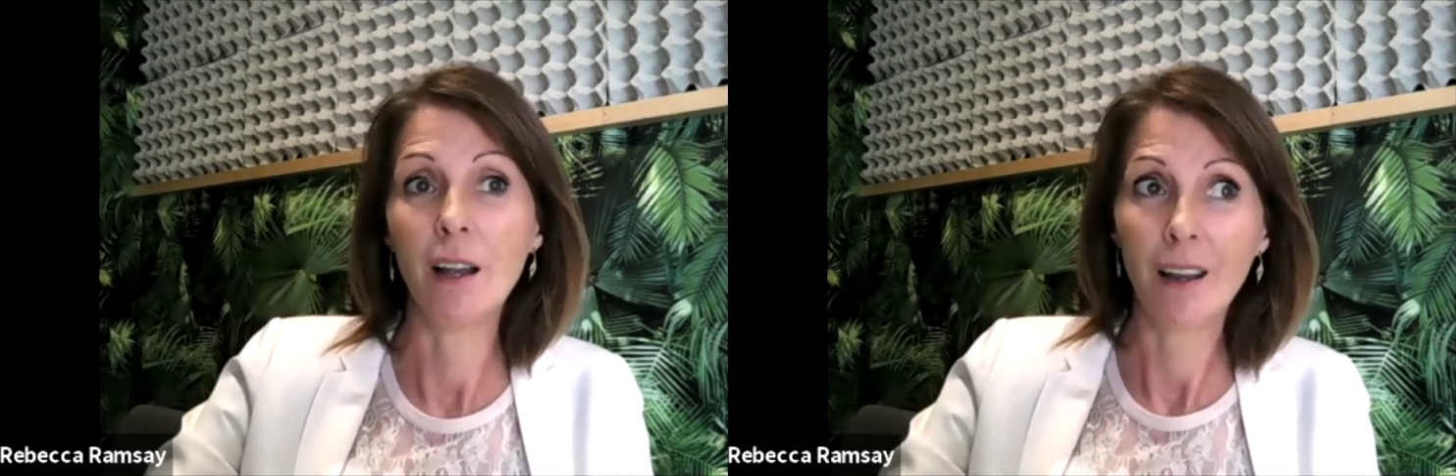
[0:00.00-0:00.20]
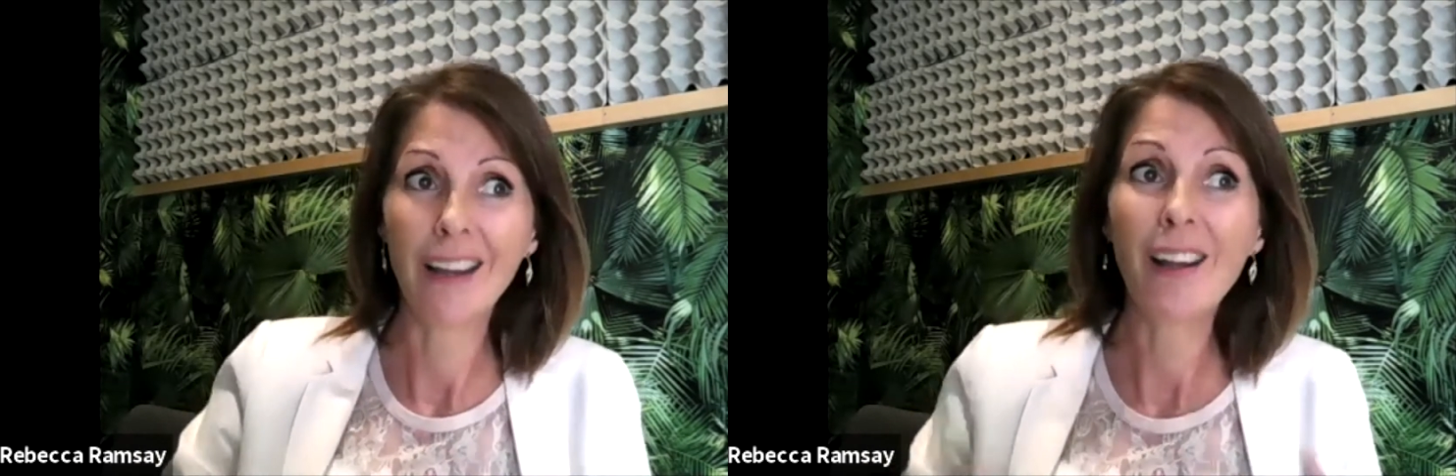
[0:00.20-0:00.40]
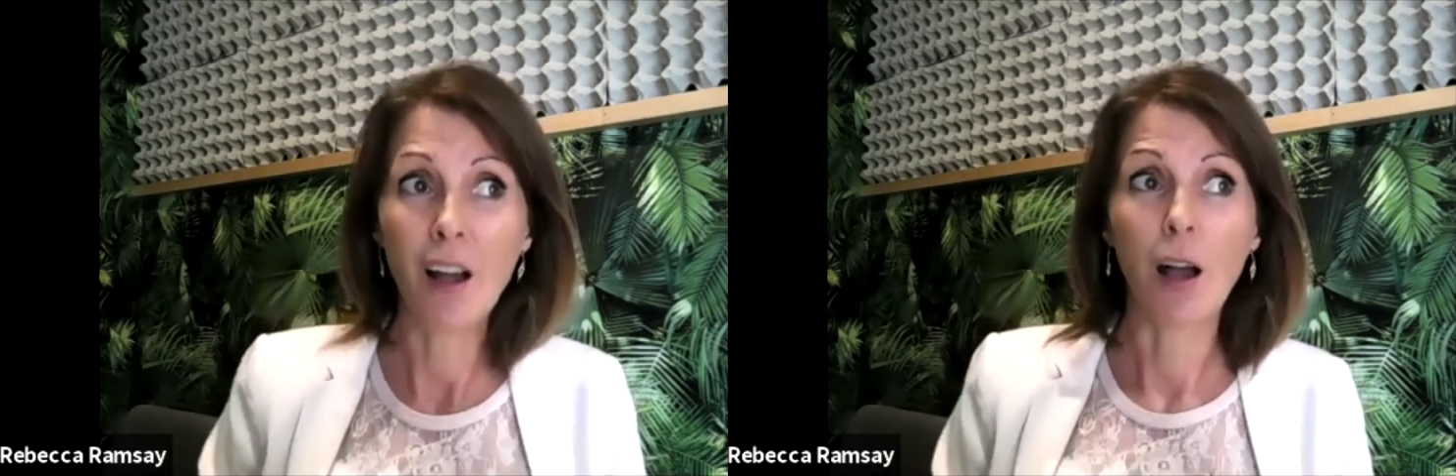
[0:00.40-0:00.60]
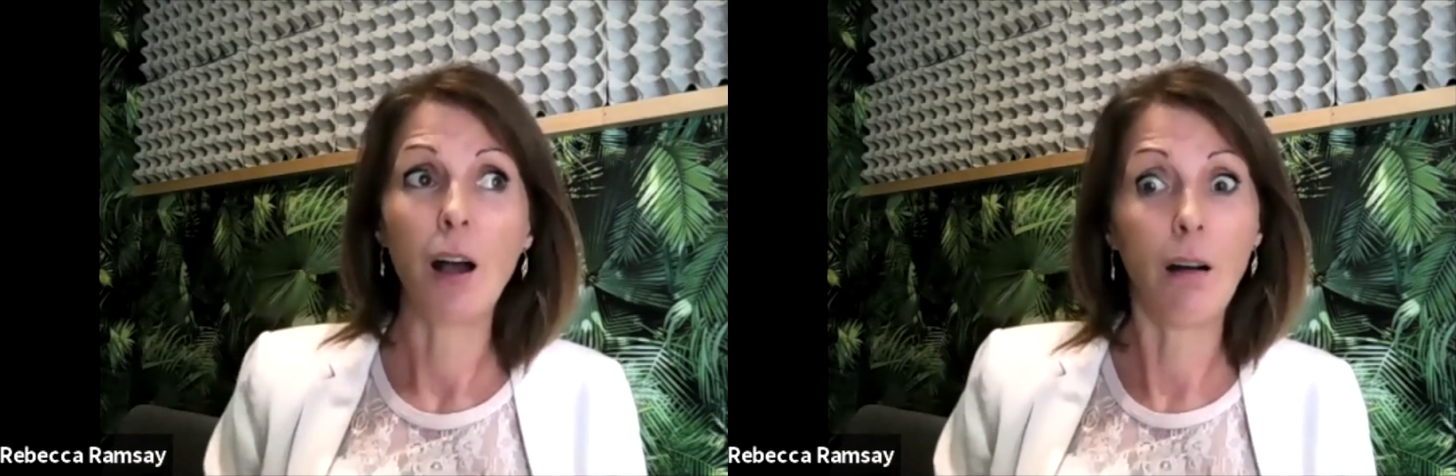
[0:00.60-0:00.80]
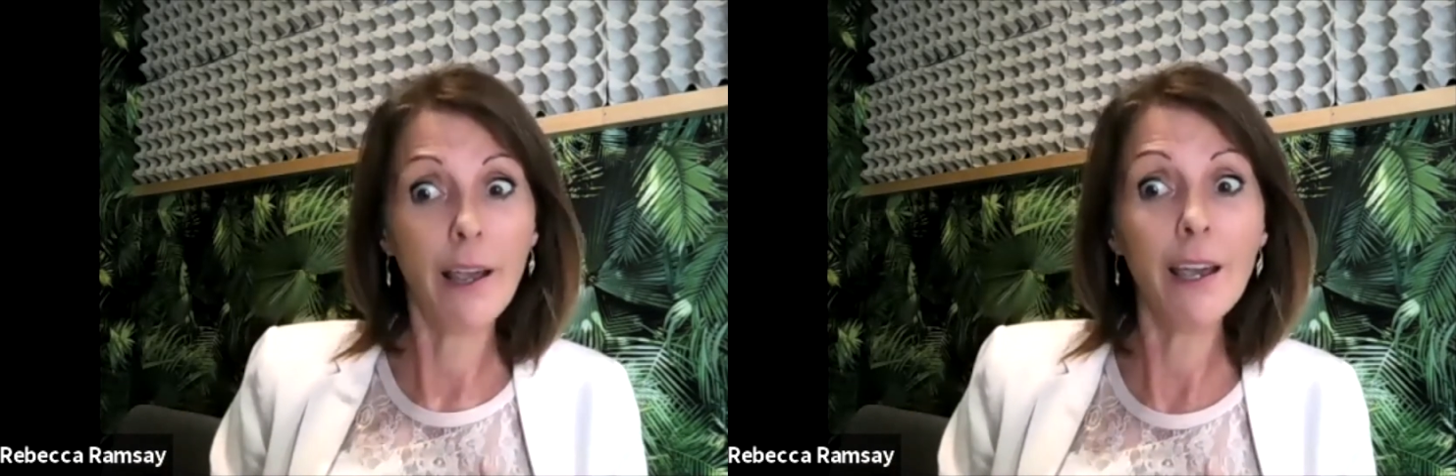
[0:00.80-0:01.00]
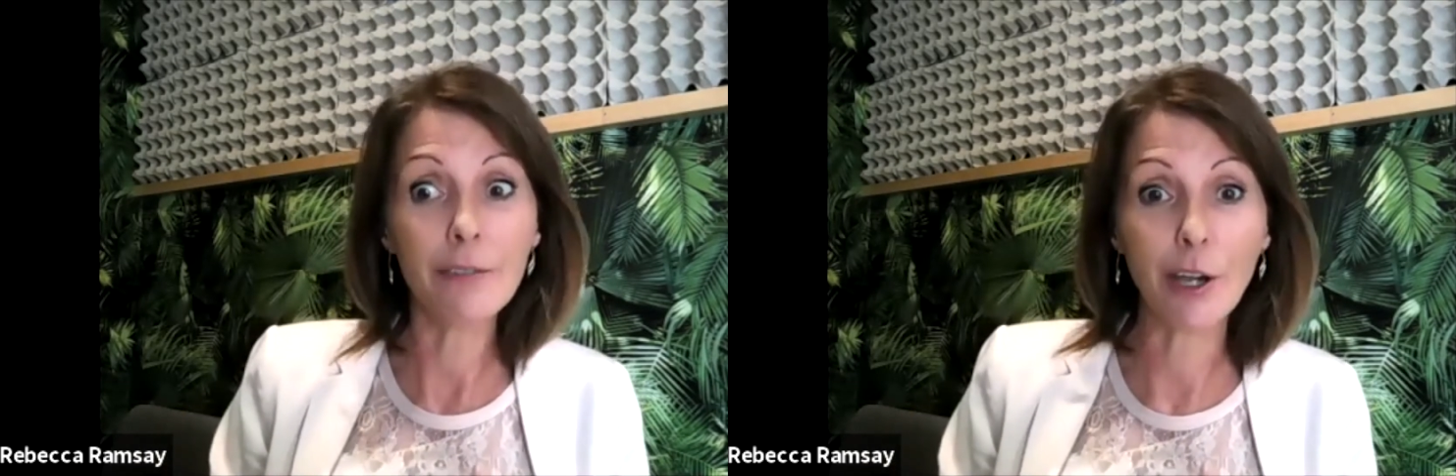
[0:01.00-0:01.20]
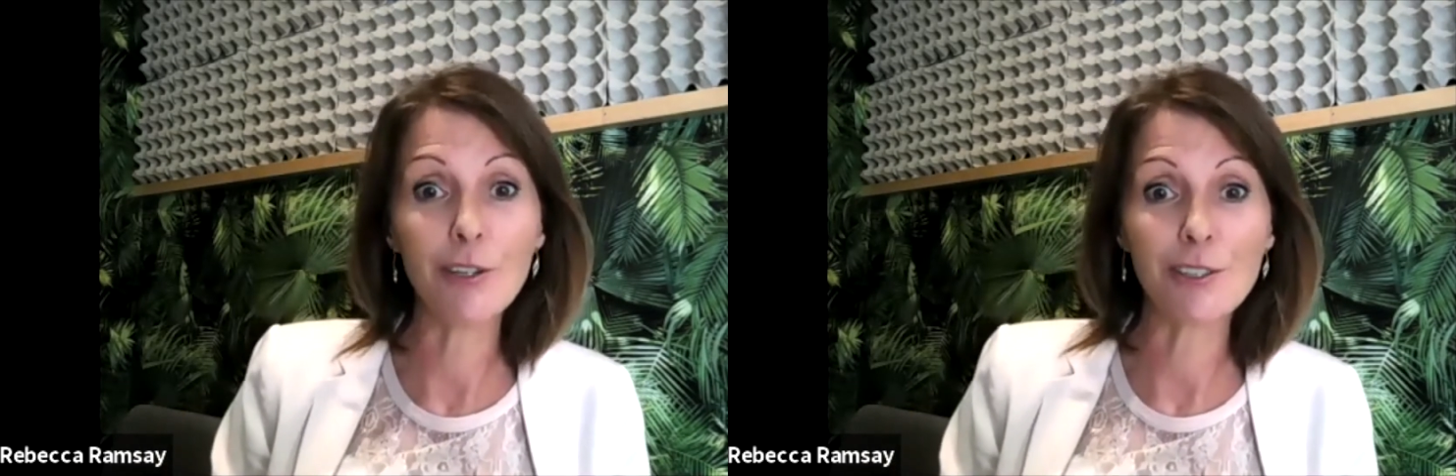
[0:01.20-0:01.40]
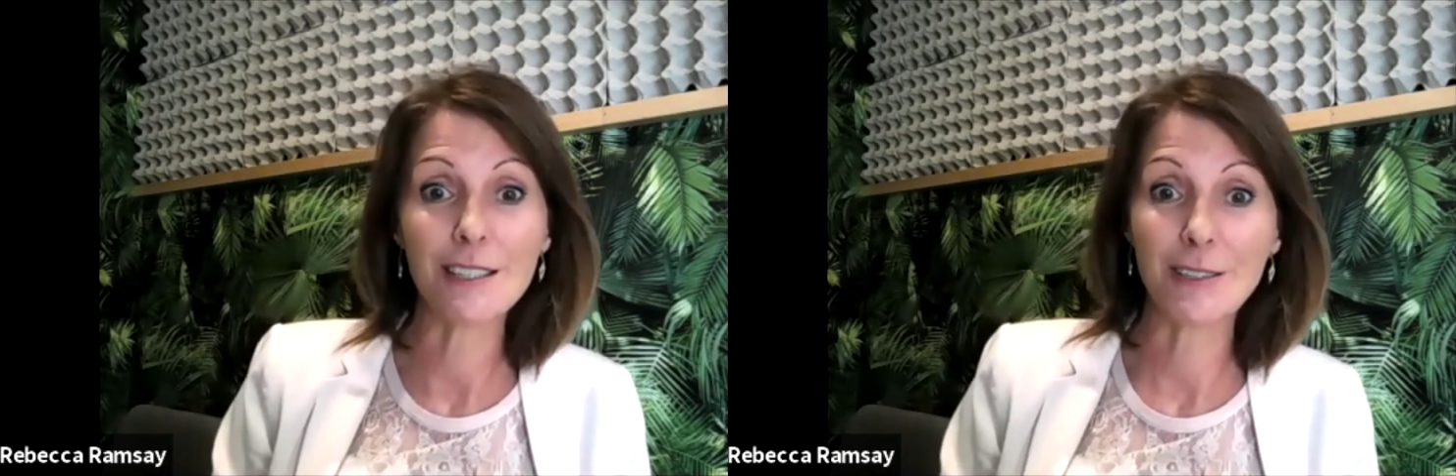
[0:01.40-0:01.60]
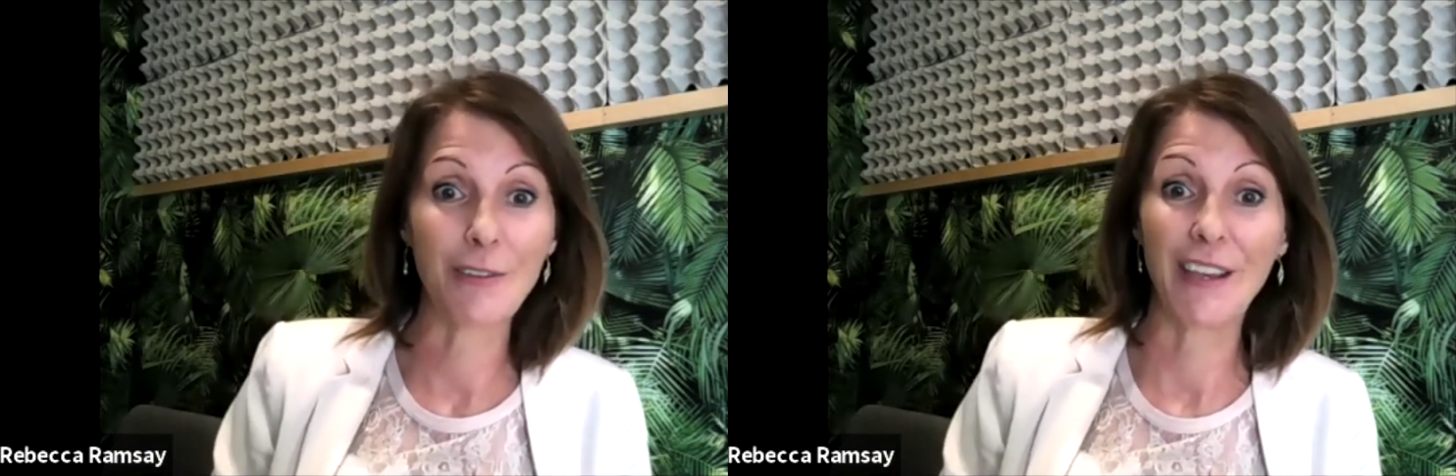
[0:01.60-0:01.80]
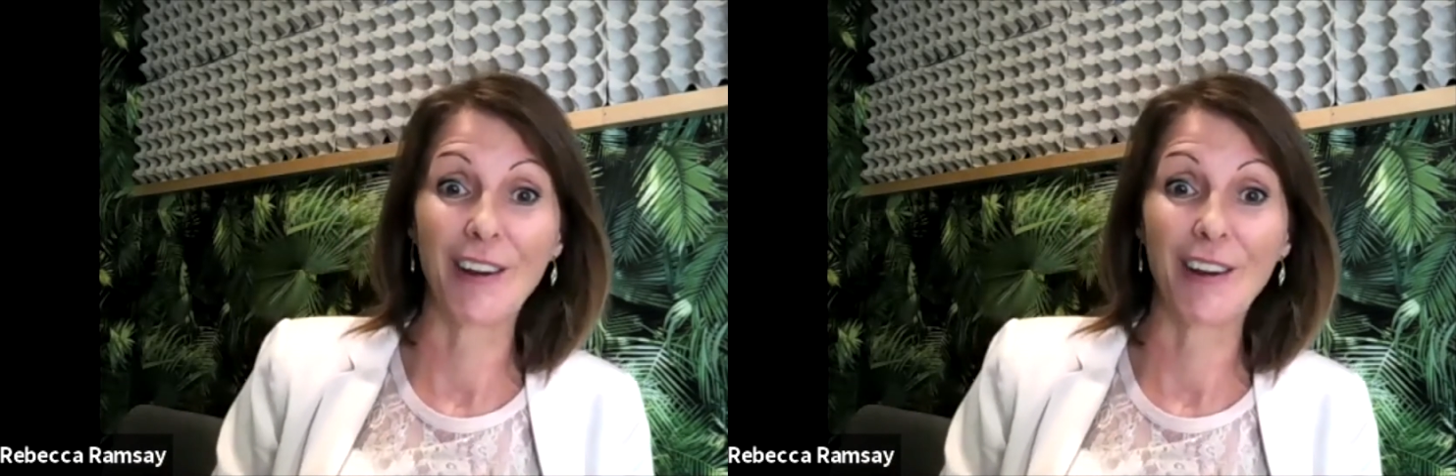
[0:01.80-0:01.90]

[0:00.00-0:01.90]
Like, I have coaches for the